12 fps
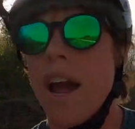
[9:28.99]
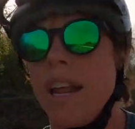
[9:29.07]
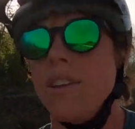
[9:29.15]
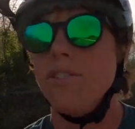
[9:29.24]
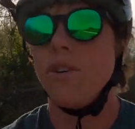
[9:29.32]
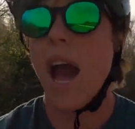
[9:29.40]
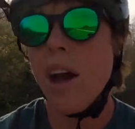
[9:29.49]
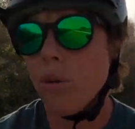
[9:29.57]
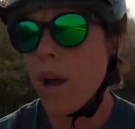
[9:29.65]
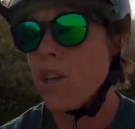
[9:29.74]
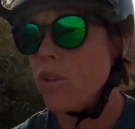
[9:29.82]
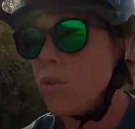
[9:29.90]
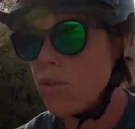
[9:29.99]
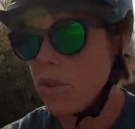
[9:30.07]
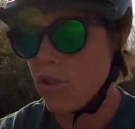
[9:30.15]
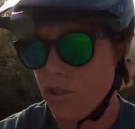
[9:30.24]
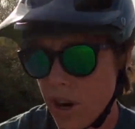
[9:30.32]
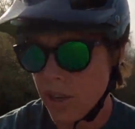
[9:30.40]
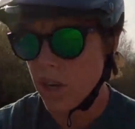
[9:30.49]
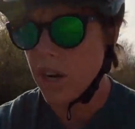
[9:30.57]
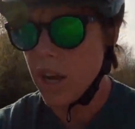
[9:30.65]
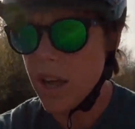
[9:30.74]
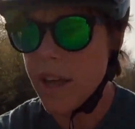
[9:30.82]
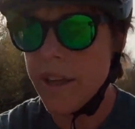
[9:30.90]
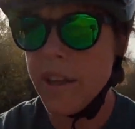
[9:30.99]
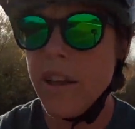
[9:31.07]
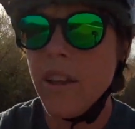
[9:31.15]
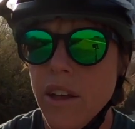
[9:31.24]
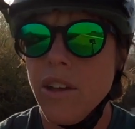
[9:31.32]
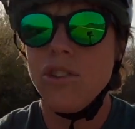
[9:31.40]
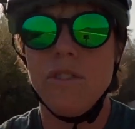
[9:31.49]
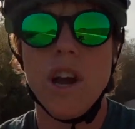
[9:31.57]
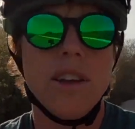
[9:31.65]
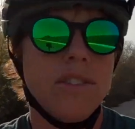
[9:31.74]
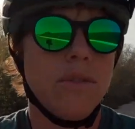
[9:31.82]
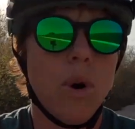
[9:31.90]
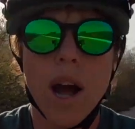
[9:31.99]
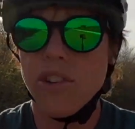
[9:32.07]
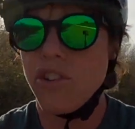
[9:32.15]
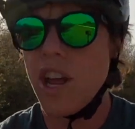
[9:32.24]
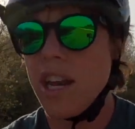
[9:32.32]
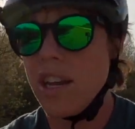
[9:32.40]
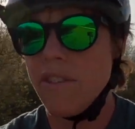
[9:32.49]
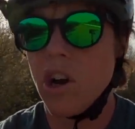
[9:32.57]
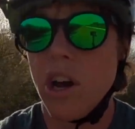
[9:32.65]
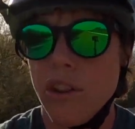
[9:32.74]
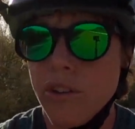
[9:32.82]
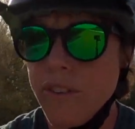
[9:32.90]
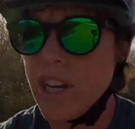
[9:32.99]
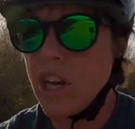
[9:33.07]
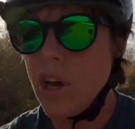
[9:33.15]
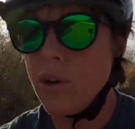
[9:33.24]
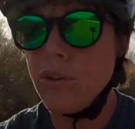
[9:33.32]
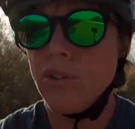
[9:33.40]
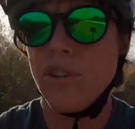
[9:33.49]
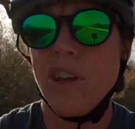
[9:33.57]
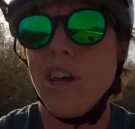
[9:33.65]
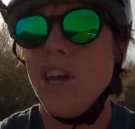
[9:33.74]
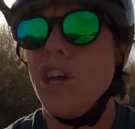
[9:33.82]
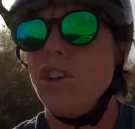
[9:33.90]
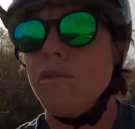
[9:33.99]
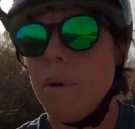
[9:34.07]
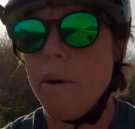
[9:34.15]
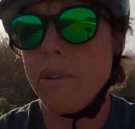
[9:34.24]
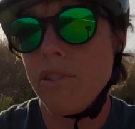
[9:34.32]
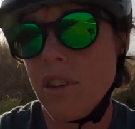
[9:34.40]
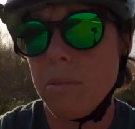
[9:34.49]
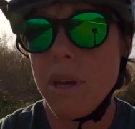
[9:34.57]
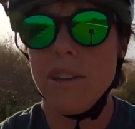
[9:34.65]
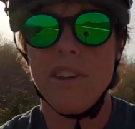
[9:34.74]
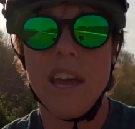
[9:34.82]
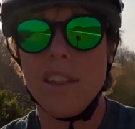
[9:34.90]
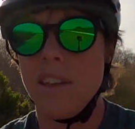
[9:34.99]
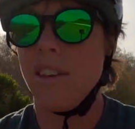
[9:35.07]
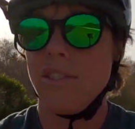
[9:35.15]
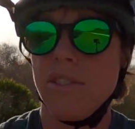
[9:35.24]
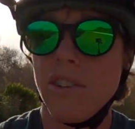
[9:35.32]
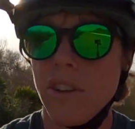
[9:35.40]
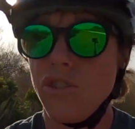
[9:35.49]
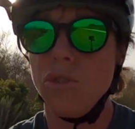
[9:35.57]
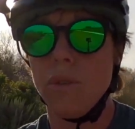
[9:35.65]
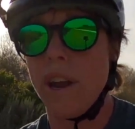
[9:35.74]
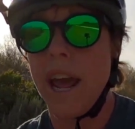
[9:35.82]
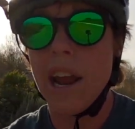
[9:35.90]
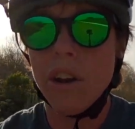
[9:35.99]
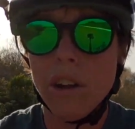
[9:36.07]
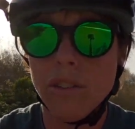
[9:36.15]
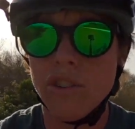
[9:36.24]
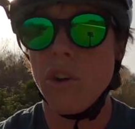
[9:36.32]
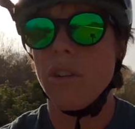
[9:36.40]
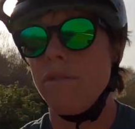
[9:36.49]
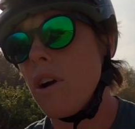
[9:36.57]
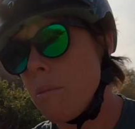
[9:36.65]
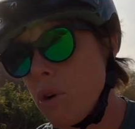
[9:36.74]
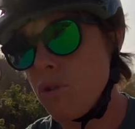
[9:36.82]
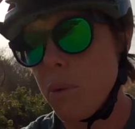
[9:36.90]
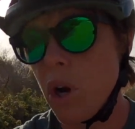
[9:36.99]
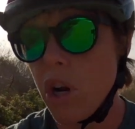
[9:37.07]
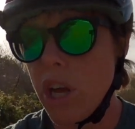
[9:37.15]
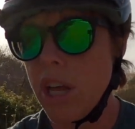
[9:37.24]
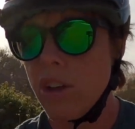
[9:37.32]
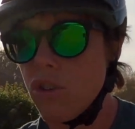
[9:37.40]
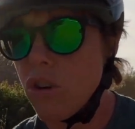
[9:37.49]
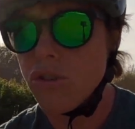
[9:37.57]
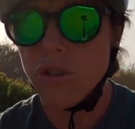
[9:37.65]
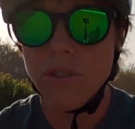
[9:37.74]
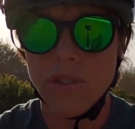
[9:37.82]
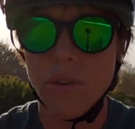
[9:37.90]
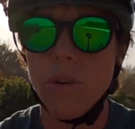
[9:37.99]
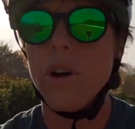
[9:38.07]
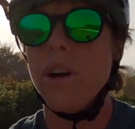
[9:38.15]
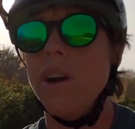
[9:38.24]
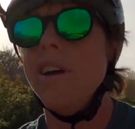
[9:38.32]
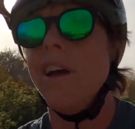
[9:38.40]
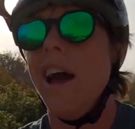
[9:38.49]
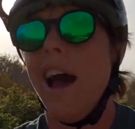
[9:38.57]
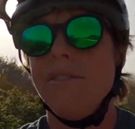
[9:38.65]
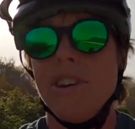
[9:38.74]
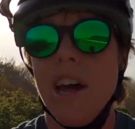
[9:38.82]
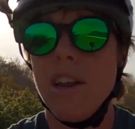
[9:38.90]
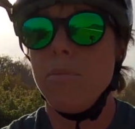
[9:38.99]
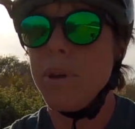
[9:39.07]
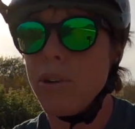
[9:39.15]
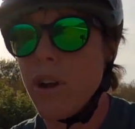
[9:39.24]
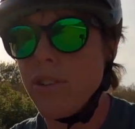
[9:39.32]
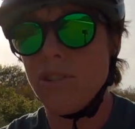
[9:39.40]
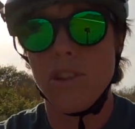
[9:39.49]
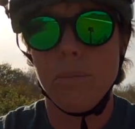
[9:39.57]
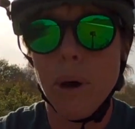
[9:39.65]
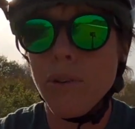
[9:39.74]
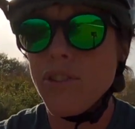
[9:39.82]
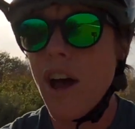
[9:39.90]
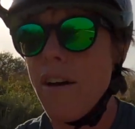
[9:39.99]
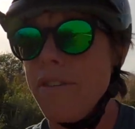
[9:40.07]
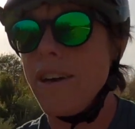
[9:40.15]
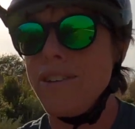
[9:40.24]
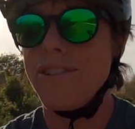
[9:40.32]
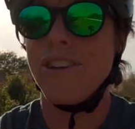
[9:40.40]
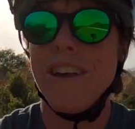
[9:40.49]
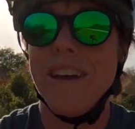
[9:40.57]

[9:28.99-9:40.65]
into how do I use this trailer. So if you guys have watched any of our other videos, you've probably seen me take this to run errands, go to the farmer's market, grocery store. I've done big runs to the post office.